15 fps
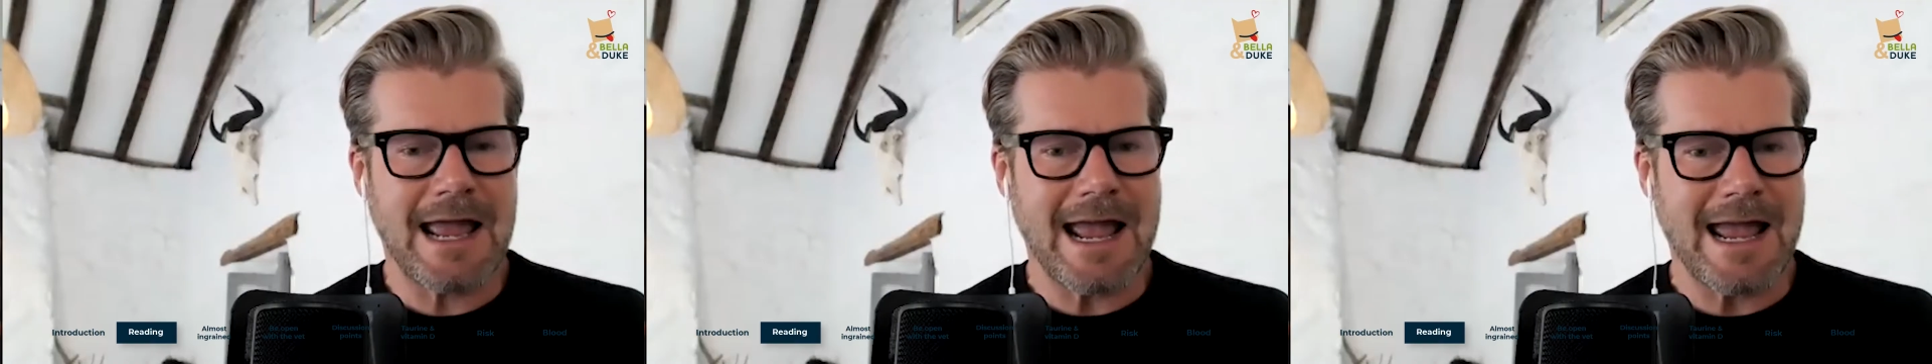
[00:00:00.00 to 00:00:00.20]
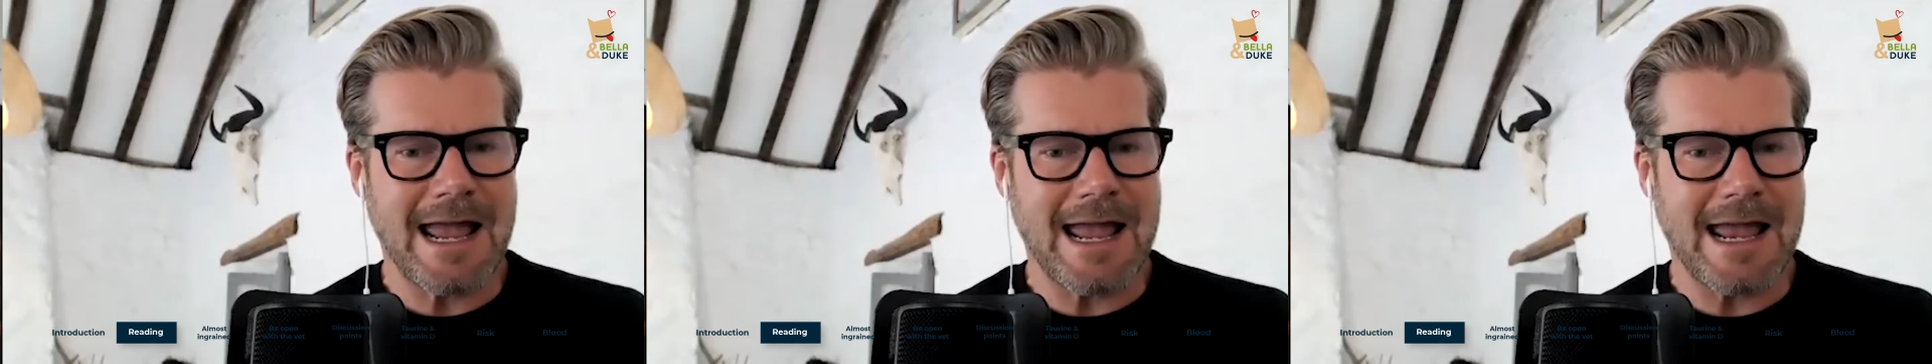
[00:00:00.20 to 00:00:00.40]

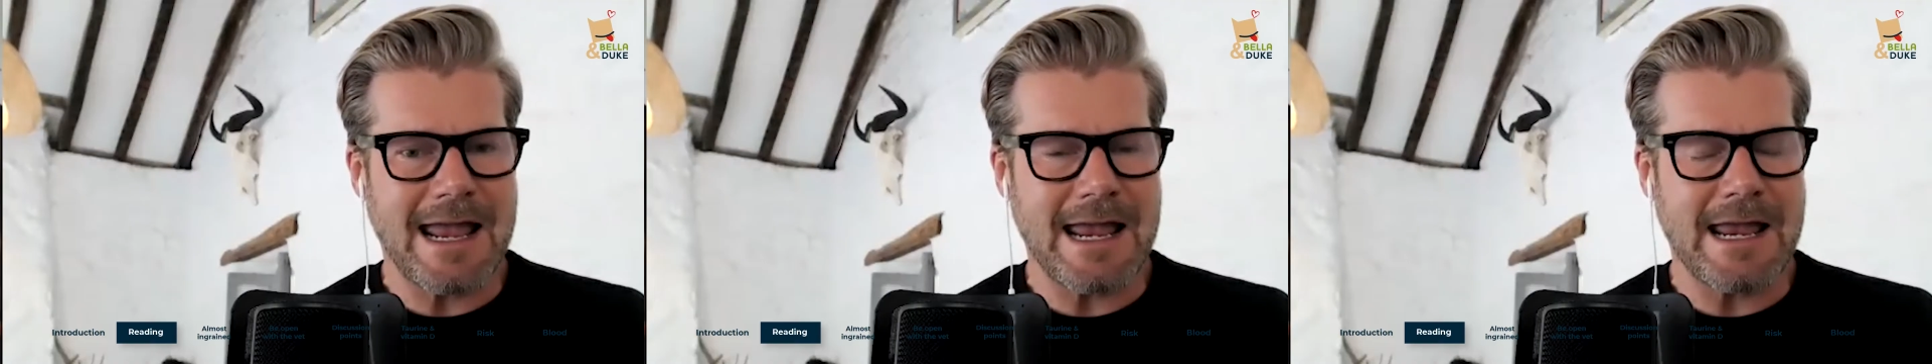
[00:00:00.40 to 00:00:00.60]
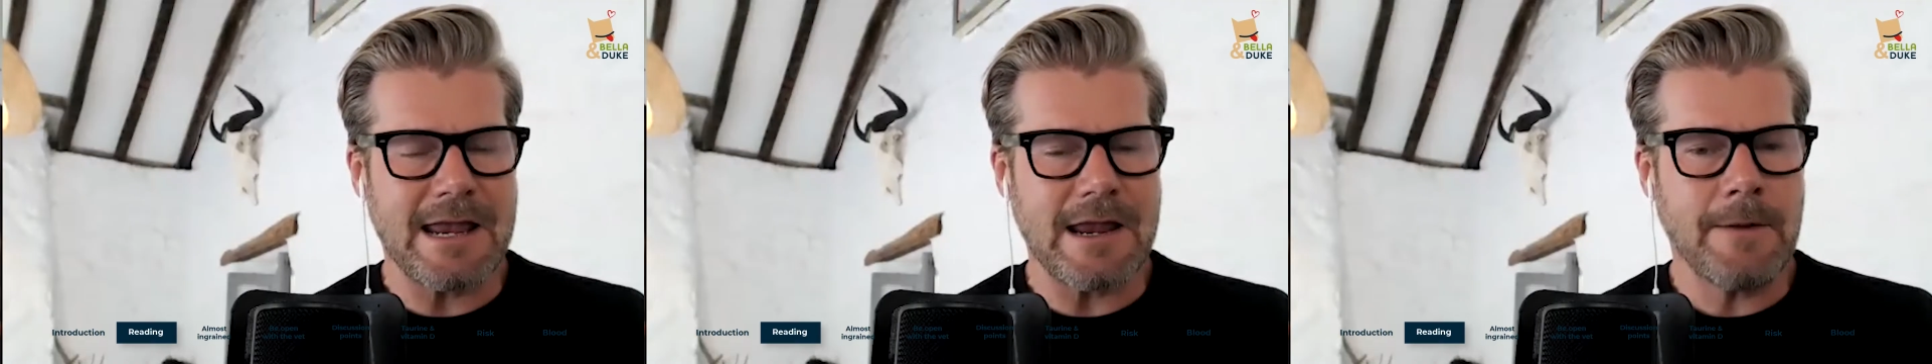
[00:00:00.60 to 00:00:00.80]

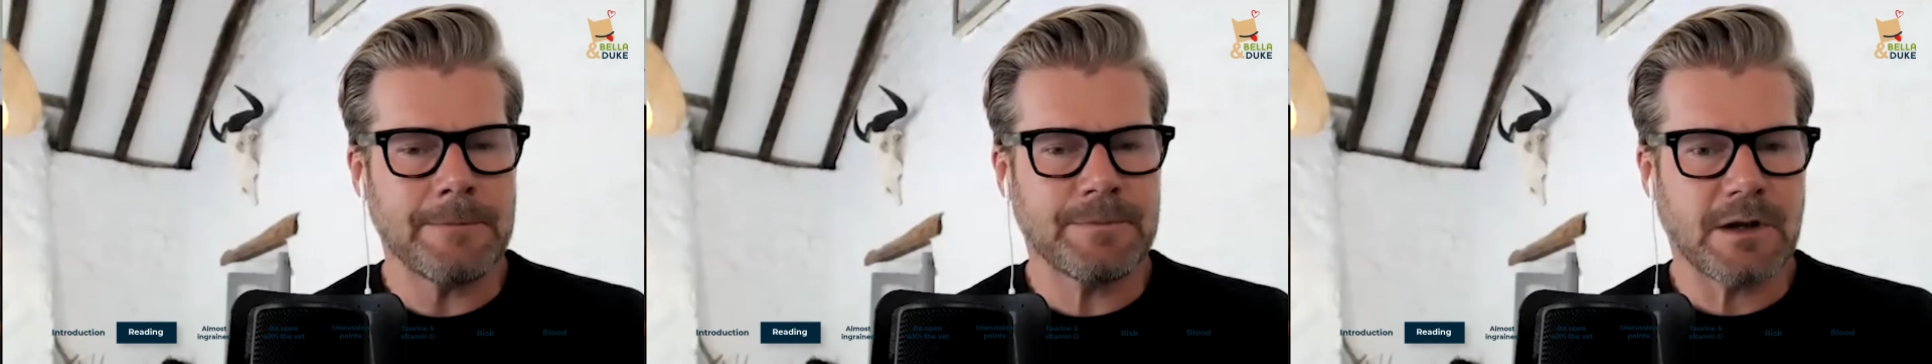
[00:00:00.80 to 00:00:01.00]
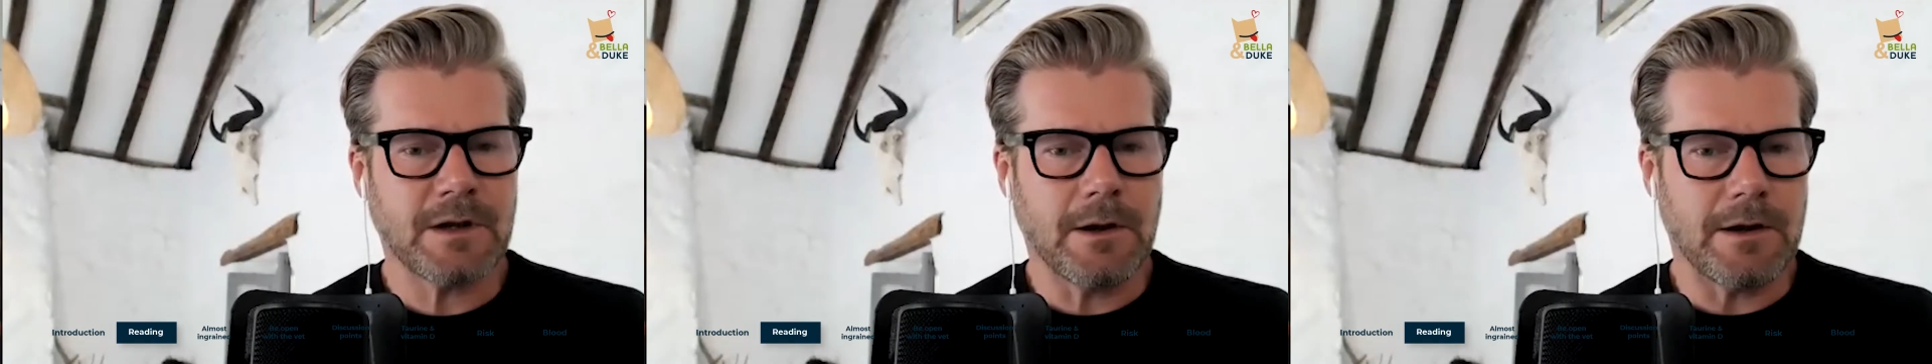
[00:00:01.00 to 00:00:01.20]
a
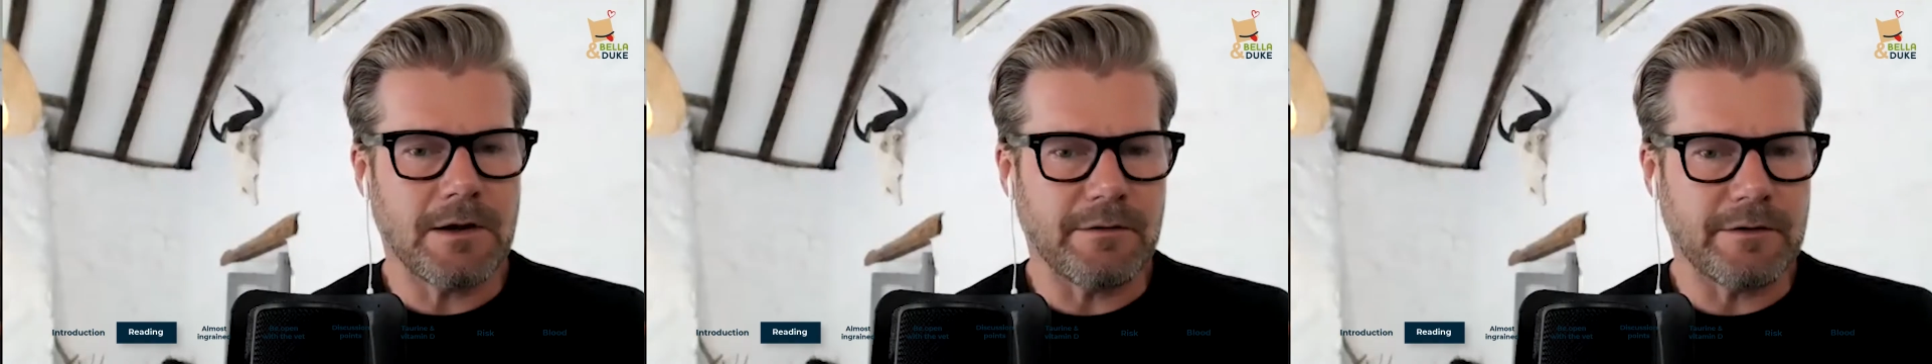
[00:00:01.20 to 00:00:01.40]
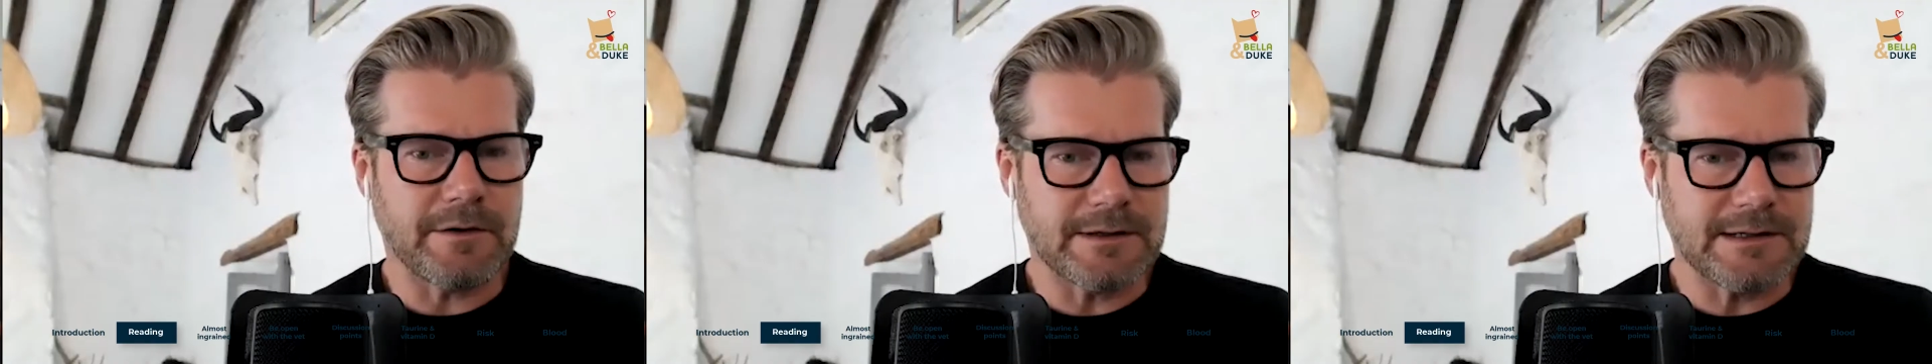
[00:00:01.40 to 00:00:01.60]

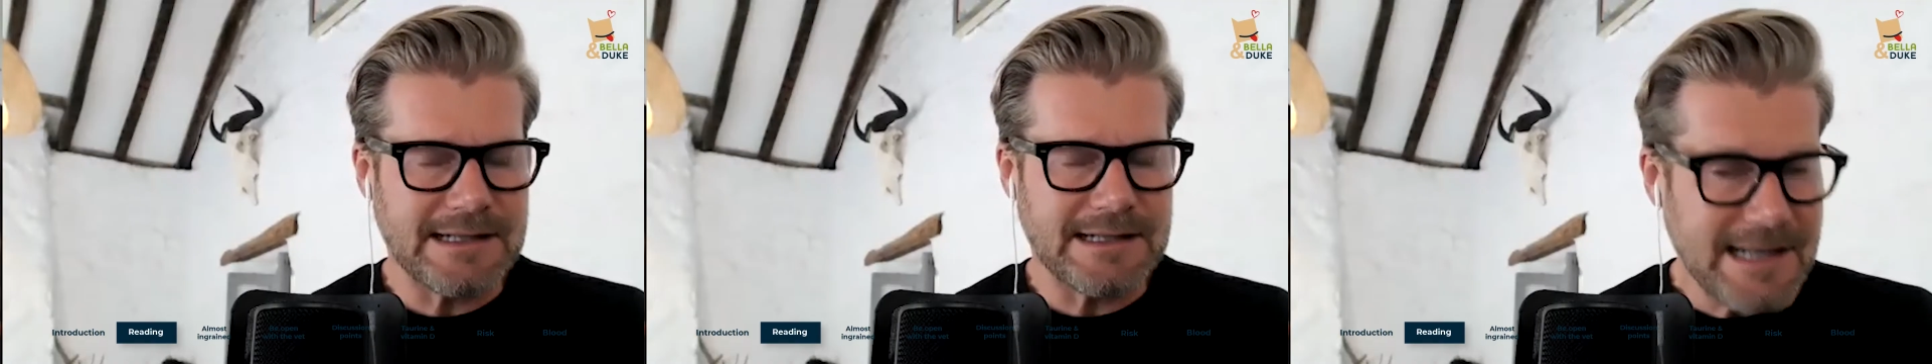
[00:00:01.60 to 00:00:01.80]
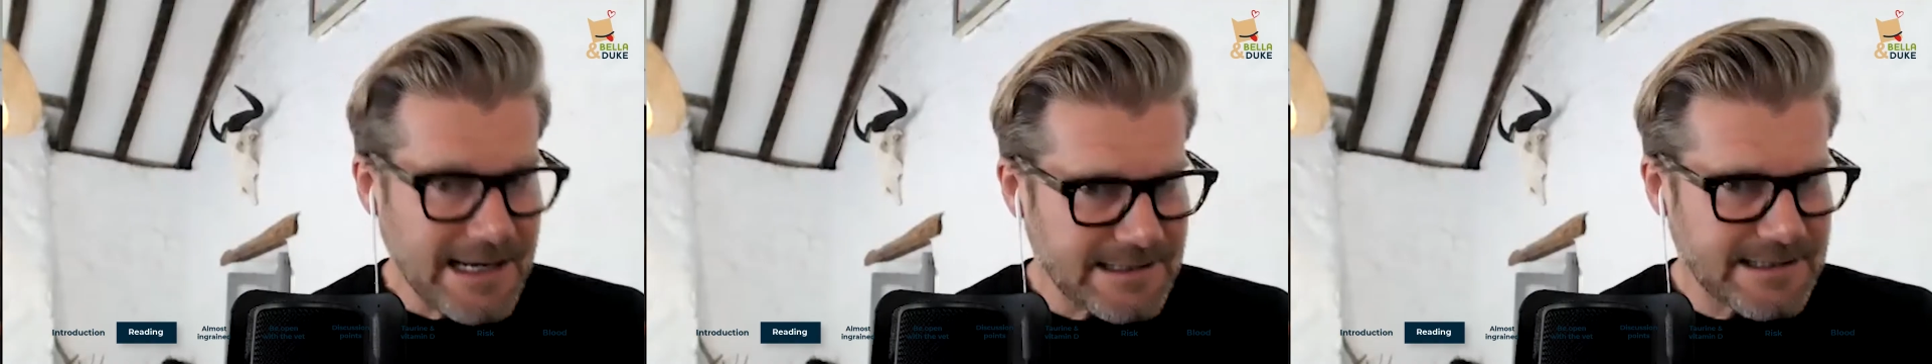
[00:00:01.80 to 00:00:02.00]

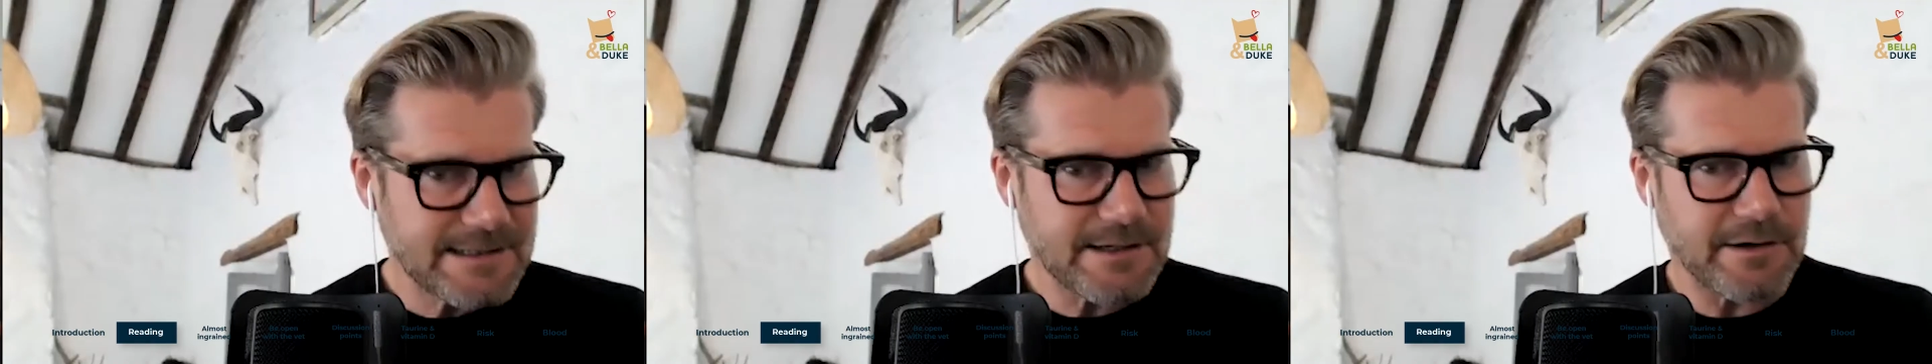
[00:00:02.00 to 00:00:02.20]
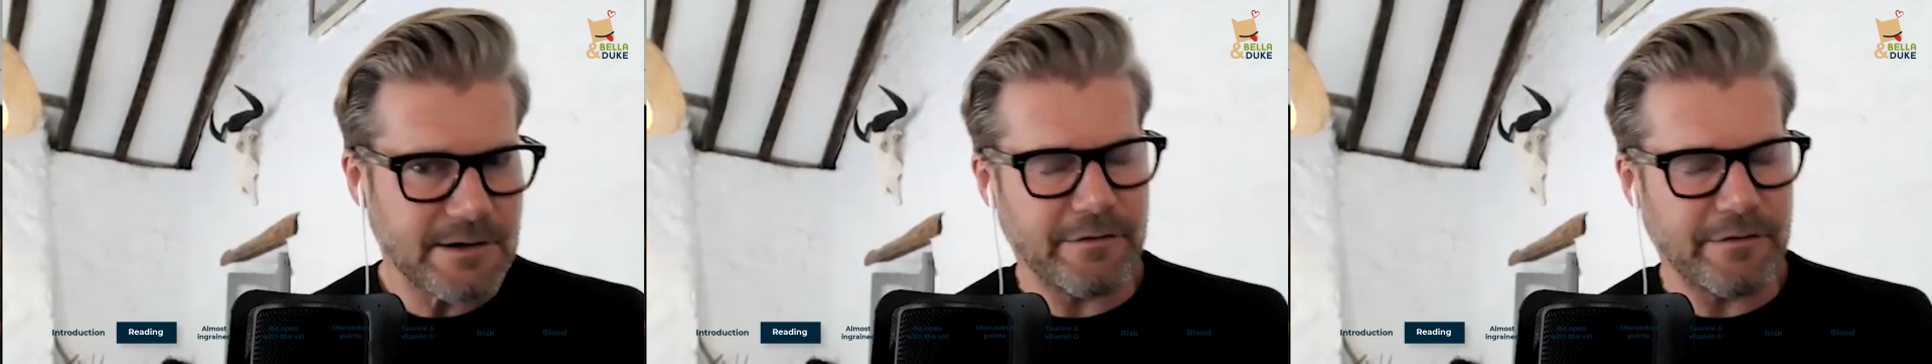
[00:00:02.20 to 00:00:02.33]
list of